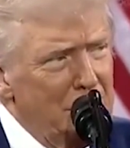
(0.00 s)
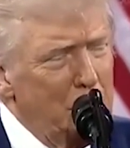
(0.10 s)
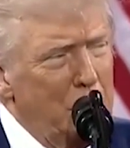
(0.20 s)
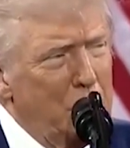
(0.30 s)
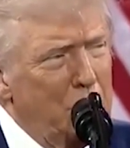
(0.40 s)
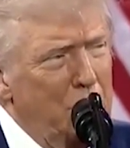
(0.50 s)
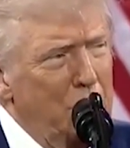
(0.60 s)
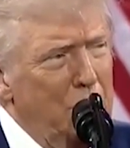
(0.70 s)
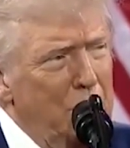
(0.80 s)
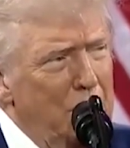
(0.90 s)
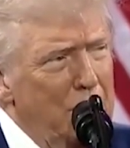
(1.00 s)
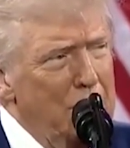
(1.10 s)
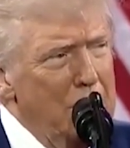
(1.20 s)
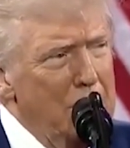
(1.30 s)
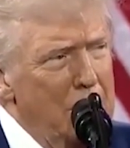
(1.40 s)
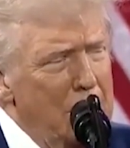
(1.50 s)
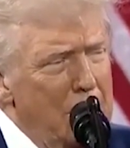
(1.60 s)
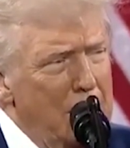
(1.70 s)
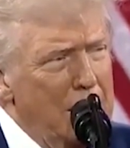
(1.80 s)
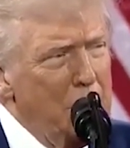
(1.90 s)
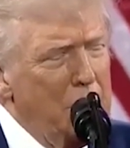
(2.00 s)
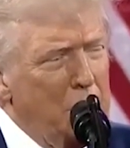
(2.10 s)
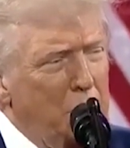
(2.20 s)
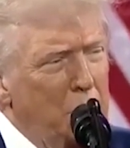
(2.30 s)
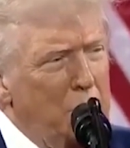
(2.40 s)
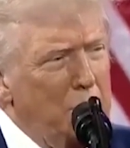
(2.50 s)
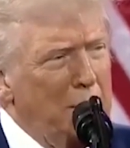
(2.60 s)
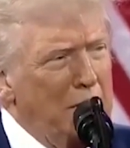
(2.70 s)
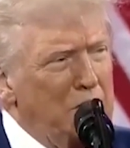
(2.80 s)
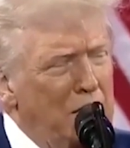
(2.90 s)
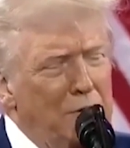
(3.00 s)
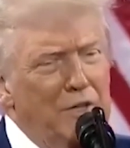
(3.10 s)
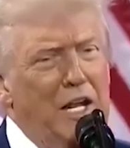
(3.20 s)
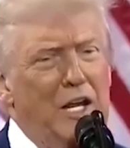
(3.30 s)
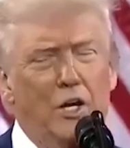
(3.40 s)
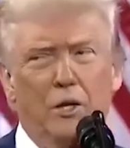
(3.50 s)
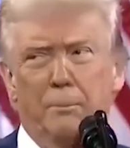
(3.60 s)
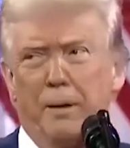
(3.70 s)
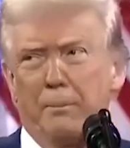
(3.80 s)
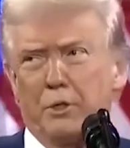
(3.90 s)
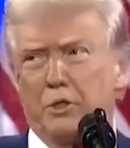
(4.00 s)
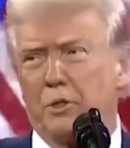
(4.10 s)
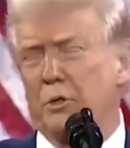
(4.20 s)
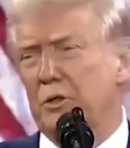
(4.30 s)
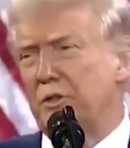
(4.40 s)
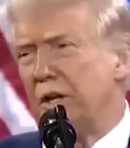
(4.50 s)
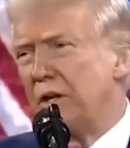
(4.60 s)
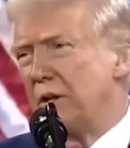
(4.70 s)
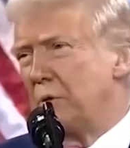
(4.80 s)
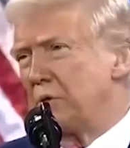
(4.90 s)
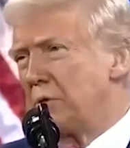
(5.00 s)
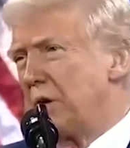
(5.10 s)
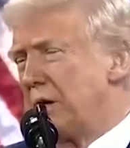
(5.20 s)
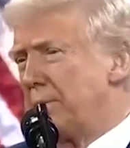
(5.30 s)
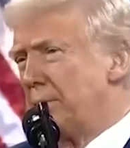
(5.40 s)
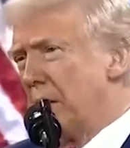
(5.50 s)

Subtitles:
He went through with the blessing of a lot of good people, too. I'll tell you, it was great.